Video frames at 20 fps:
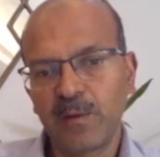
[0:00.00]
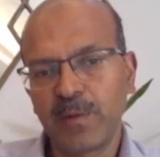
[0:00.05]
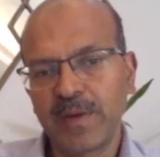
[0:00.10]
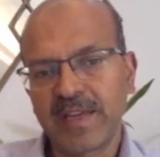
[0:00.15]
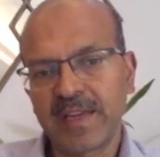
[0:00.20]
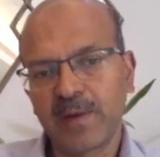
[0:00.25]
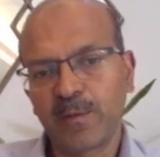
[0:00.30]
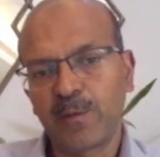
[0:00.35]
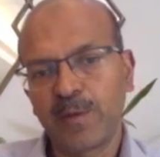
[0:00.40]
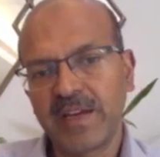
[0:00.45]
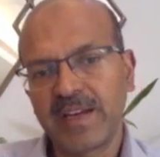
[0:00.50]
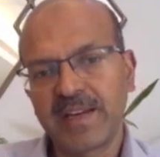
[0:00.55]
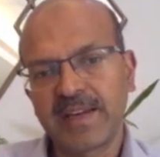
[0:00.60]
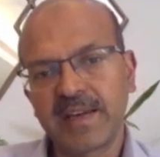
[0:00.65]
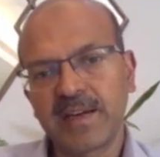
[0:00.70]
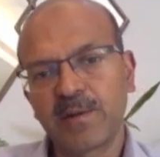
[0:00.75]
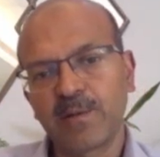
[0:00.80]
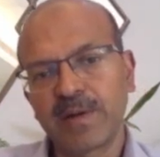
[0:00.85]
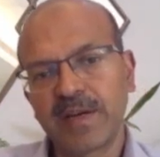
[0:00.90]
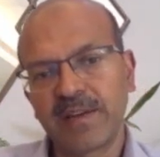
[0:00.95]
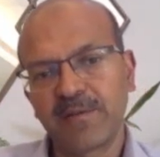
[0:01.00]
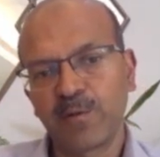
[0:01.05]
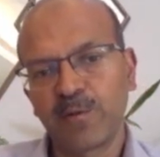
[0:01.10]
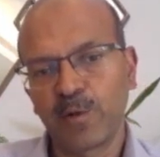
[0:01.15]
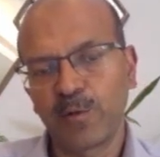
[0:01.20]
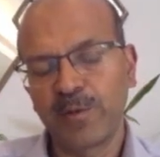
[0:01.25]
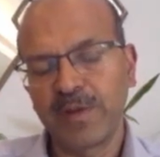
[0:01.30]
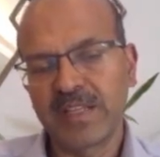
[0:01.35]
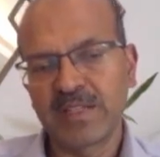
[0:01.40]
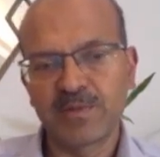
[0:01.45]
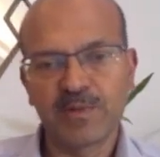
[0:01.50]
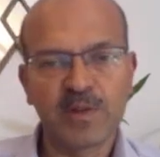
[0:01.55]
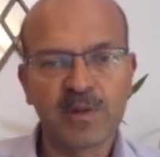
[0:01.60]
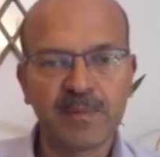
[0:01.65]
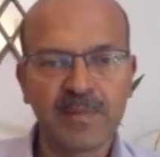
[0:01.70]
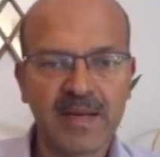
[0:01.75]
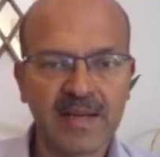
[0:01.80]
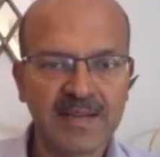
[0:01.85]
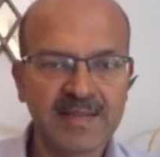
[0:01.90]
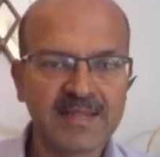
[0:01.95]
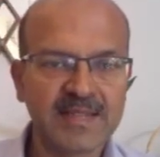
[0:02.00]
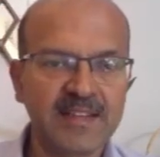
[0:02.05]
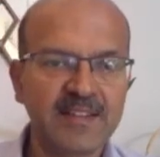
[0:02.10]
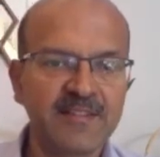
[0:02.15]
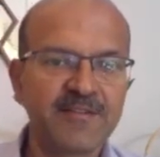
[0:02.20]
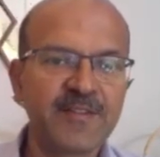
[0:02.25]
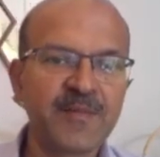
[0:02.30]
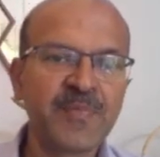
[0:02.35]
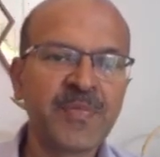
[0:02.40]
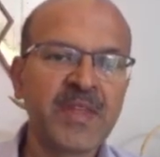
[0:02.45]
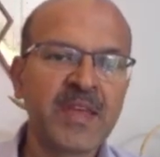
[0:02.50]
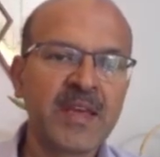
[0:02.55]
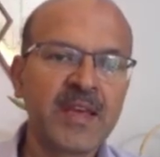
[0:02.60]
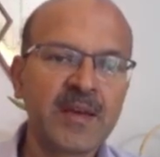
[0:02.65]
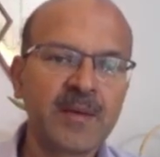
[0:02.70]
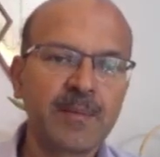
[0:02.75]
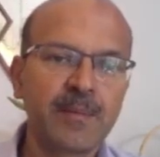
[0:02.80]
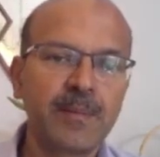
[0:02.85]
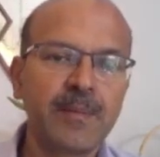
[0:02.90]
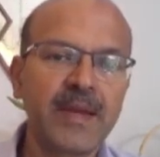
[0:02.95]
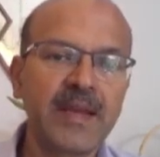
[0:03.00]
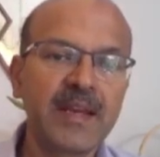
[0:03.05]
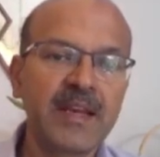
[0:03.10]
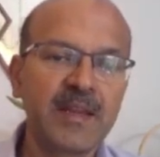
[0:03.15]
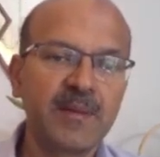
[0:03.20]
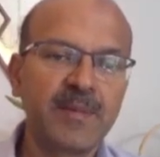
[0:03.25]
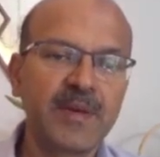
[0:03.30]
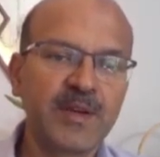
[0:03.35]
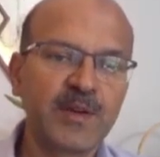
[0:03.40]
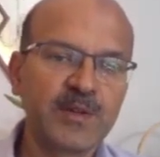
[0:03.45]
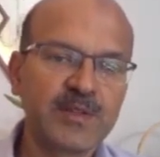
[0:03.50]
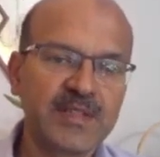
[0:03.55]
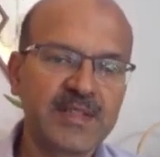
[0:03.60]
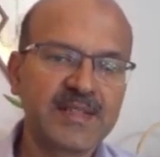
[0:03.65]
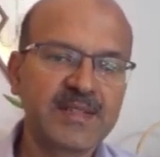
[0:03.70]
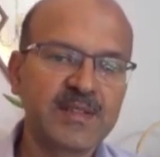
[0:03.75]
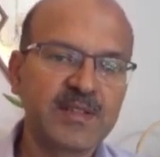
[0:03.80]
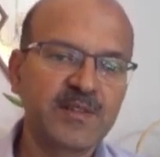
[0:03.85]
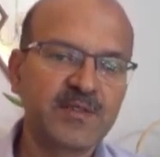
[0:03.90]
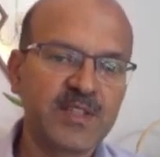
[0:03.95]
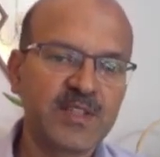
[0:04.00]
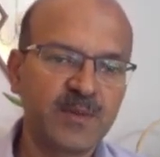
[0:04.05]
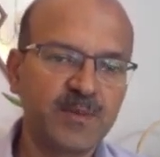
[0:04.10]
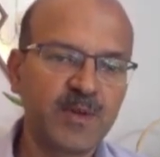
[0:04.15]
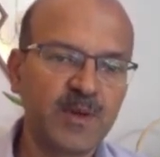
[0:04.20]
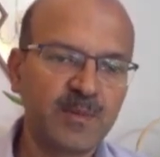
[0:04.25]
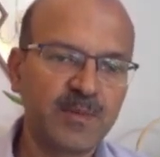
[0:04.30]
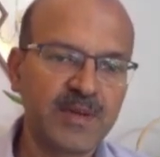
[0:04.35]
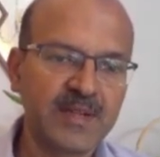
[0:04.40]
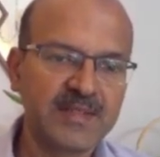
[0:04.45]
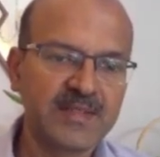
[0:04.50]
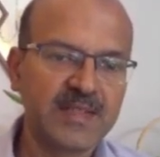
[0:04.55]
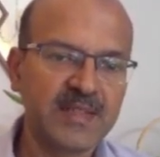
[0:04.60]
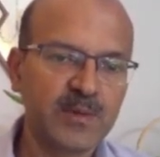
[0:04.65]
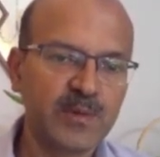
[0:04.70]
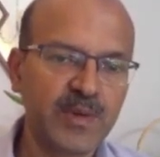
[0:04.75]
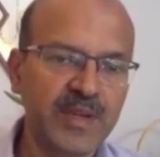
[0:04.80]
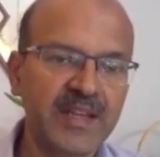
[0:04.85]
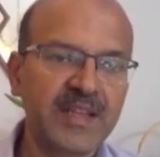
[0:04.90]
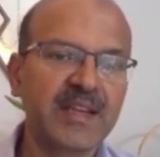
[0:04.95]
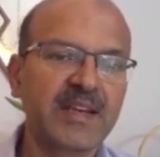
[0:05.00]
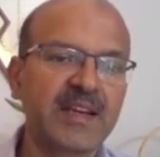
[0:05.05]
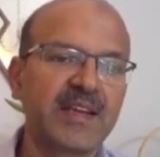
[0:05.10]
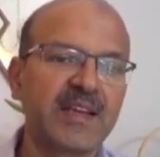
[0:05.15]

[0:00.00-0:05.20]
we can wait till 24 weeks for MagSulf, mainly because the risk of cerebral palsy is very high